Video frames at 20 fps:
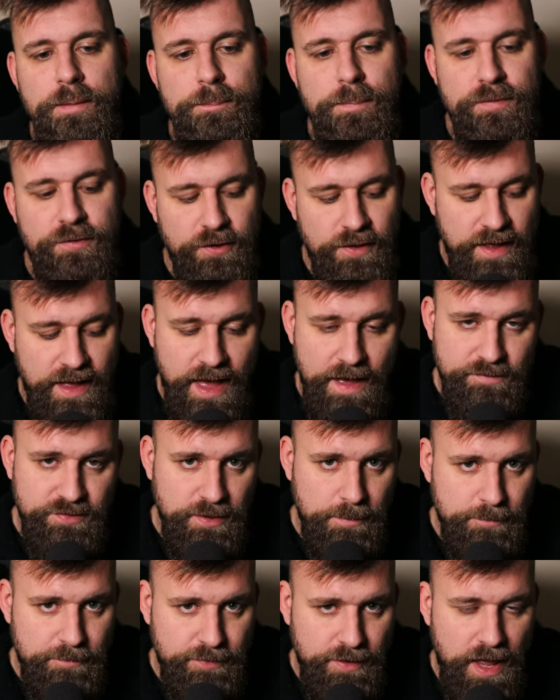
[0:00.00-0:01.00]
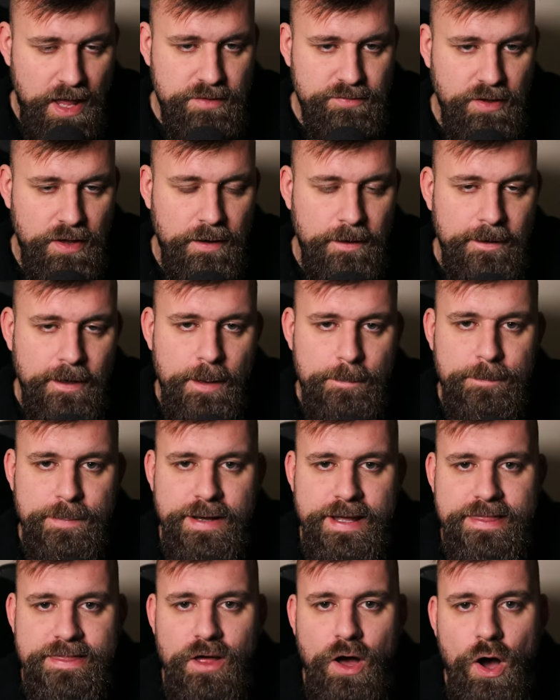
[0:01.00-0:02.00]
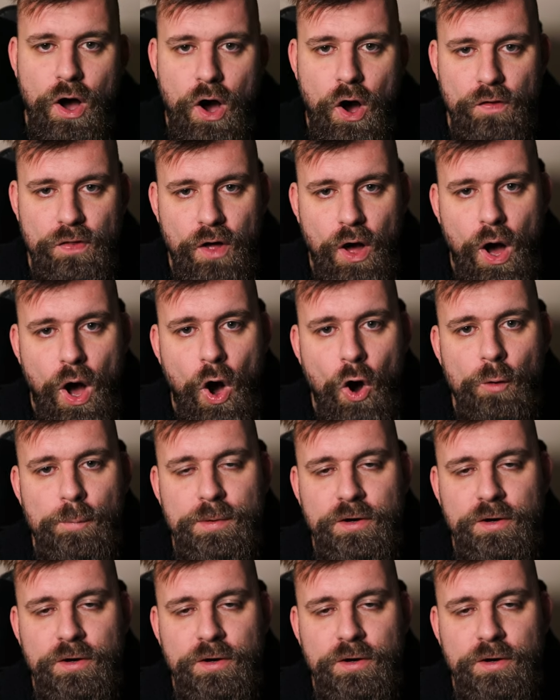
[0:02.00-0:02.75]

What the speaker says: So they have some flavour, but on the whole,